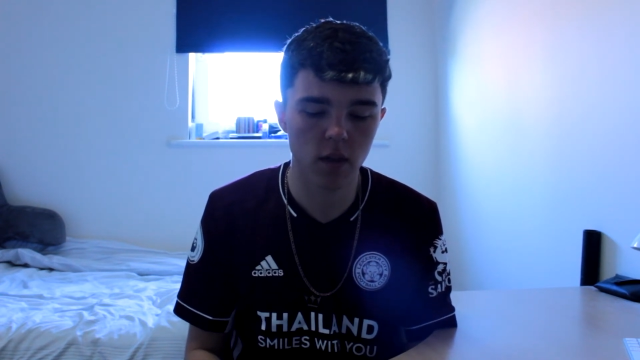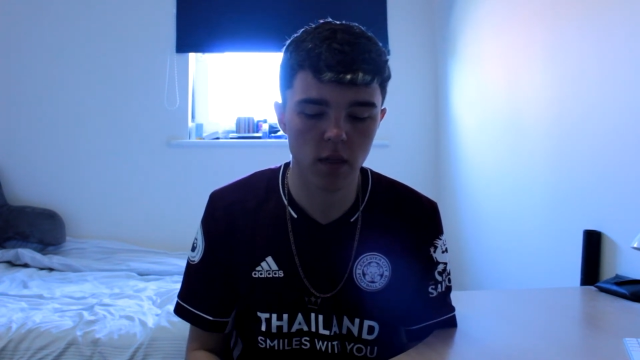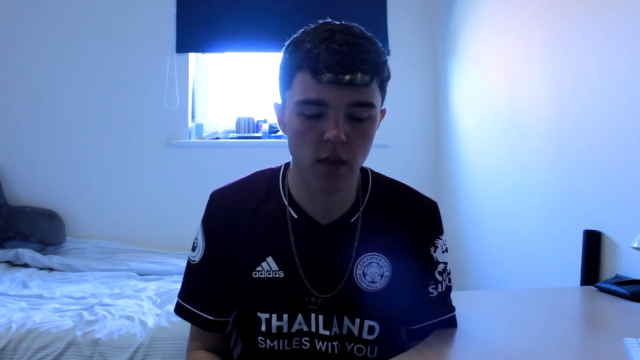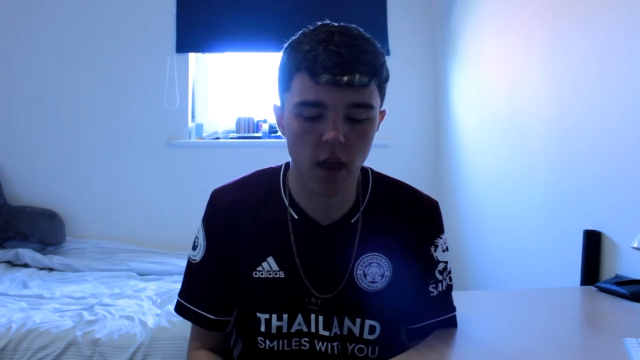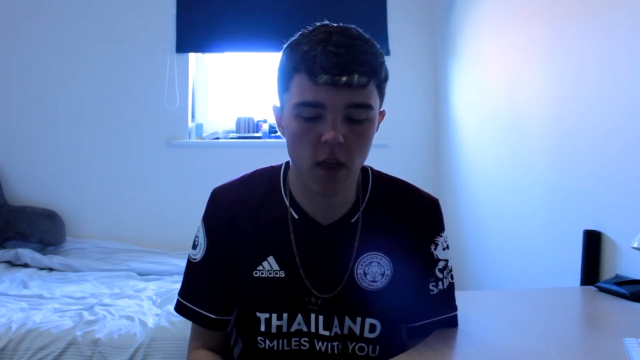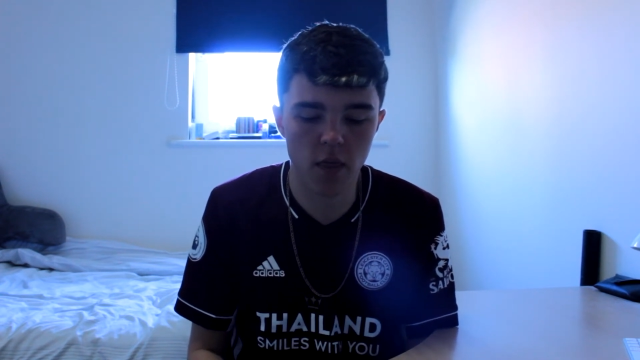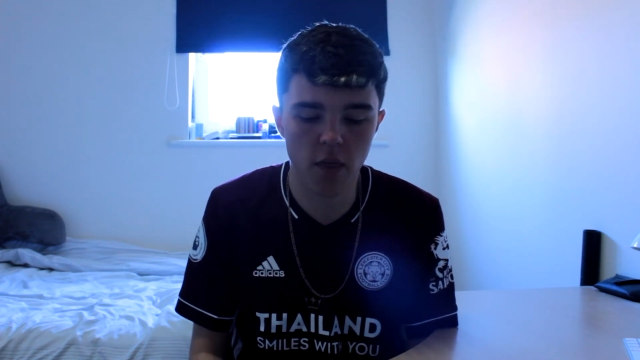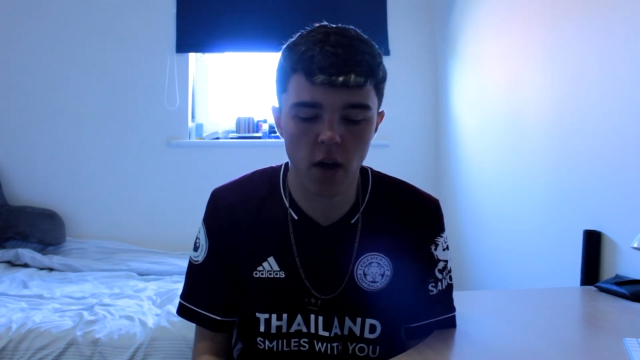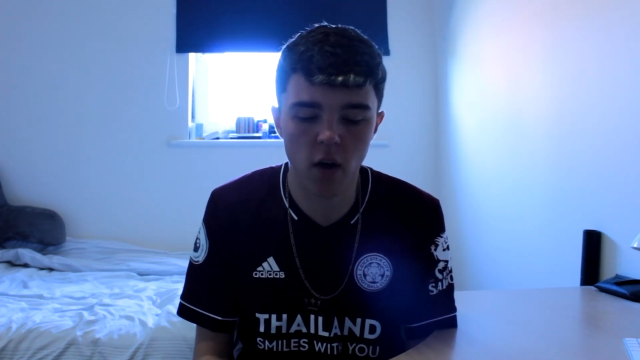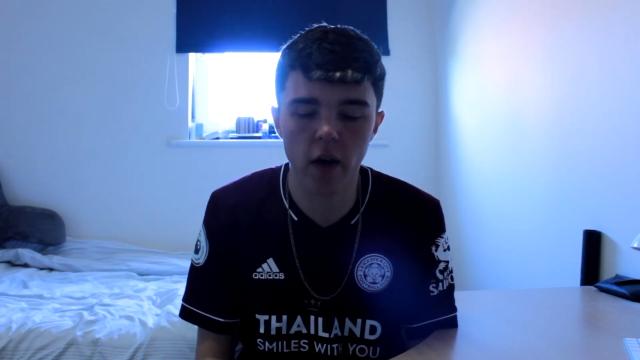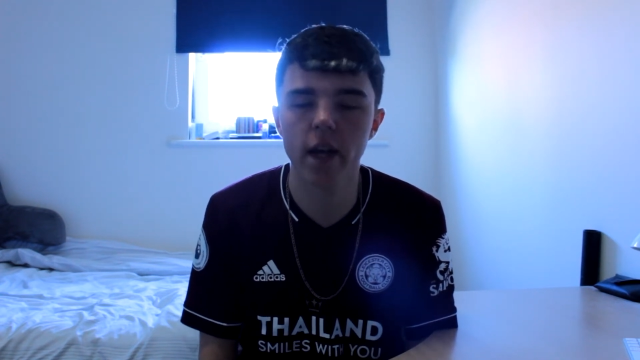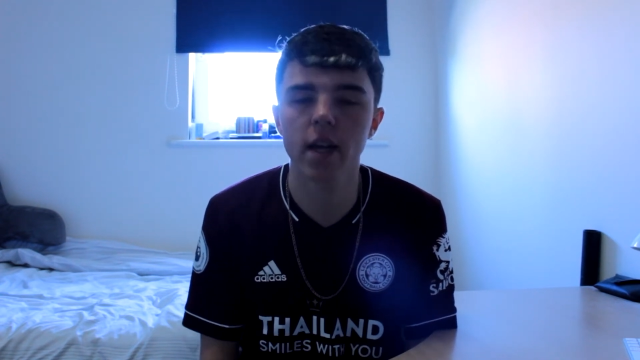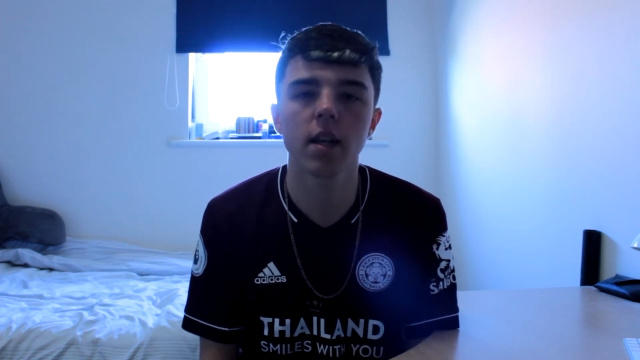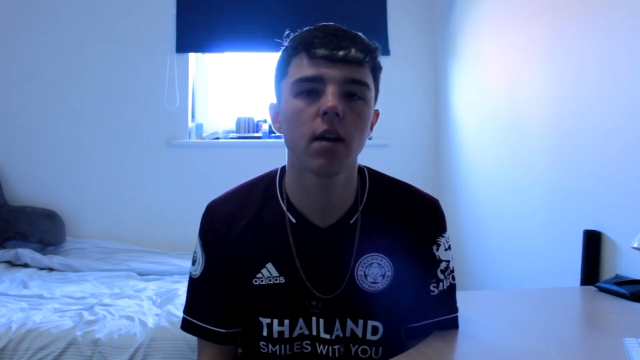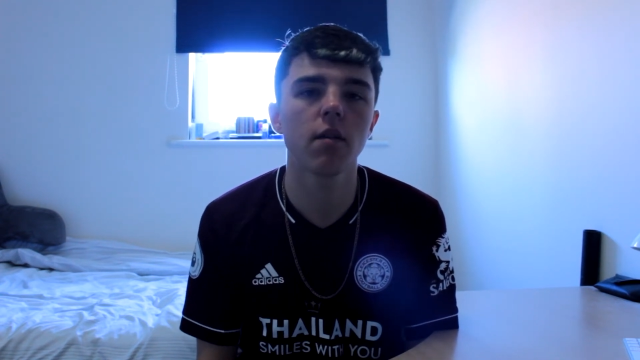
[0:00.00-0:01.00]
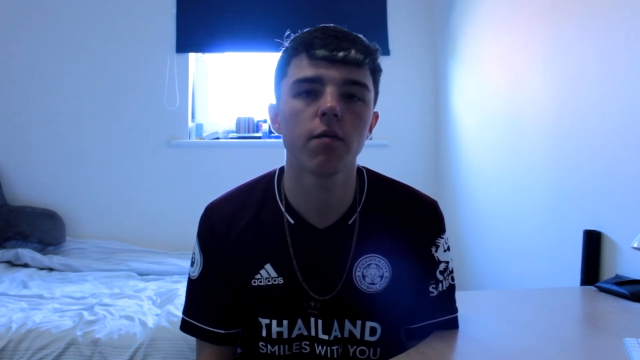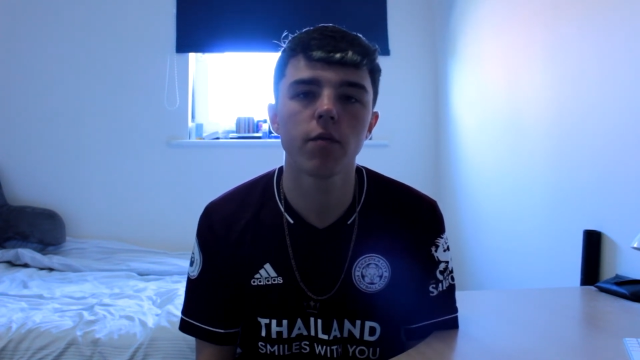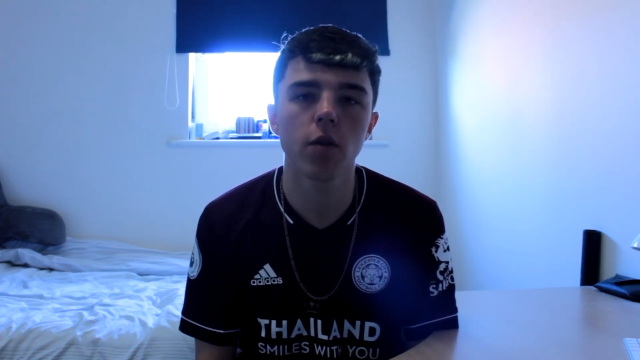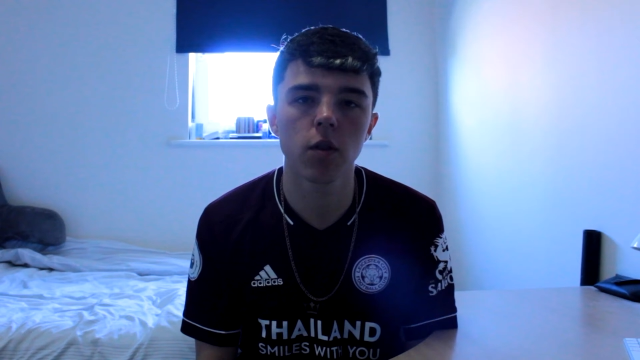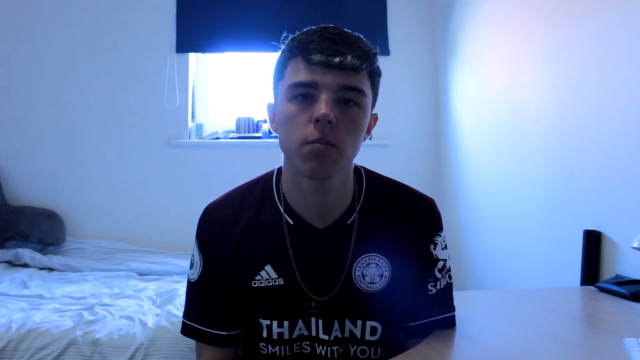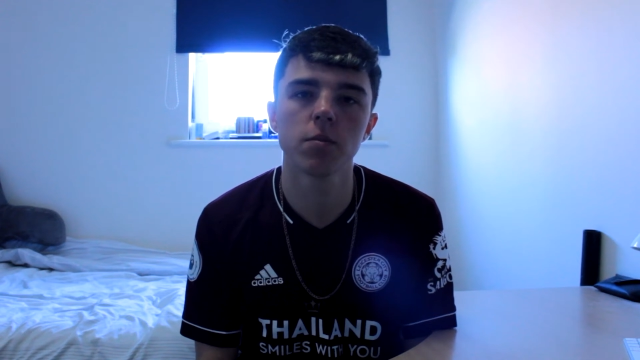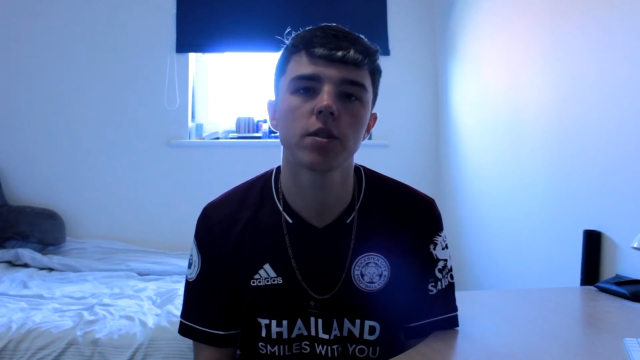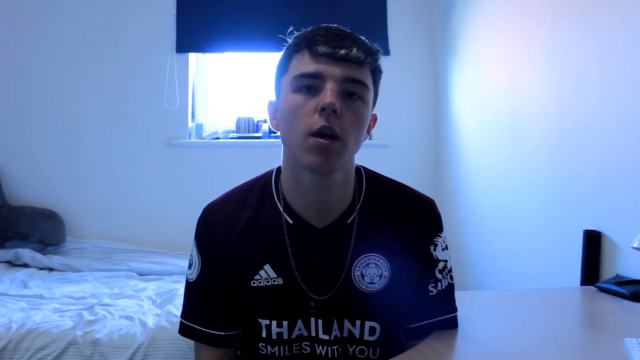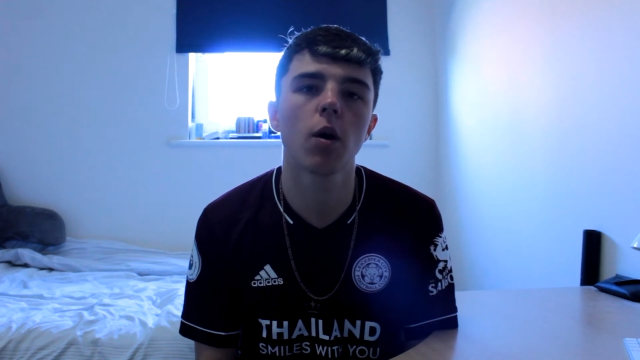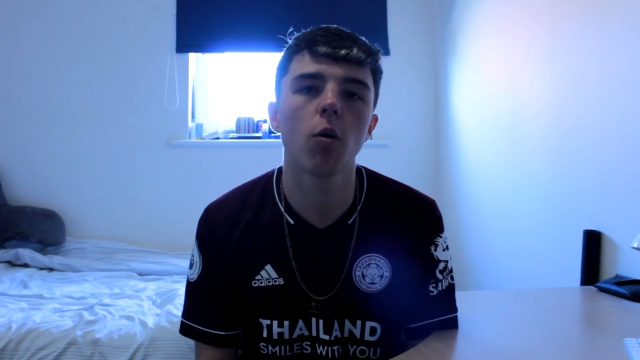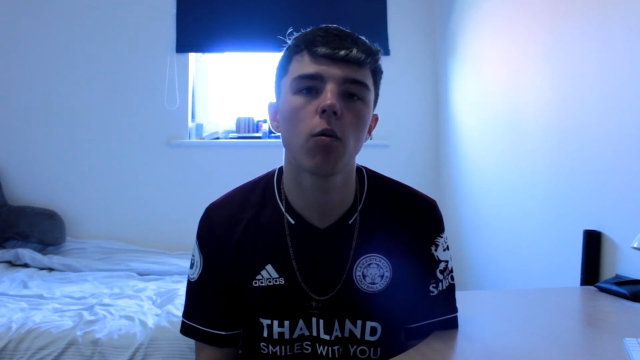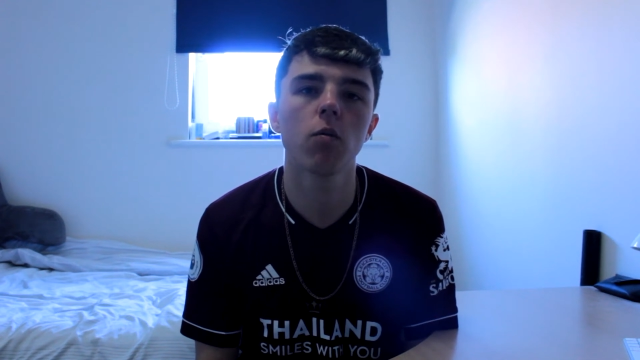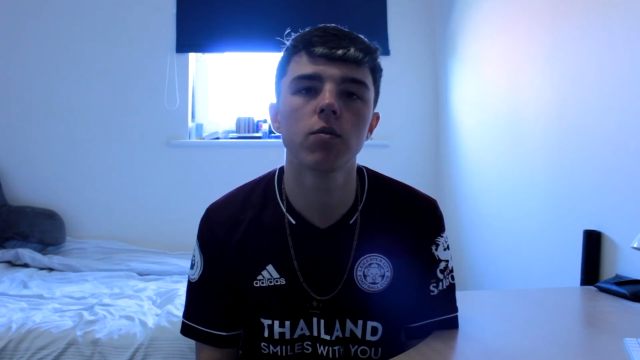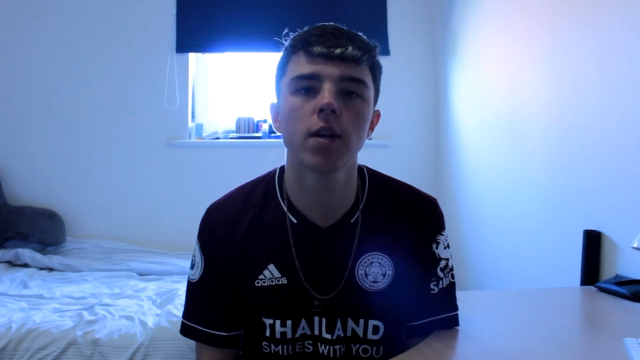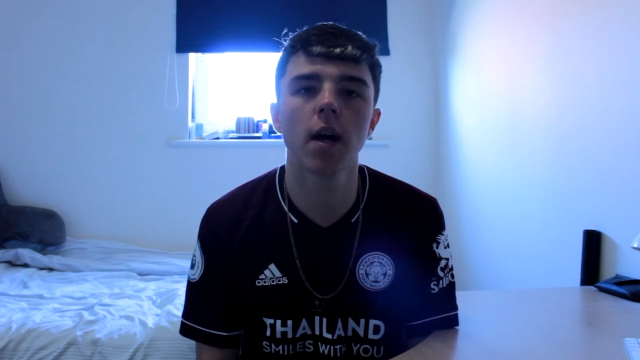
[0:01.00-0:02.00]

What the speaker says: They are in it for themselves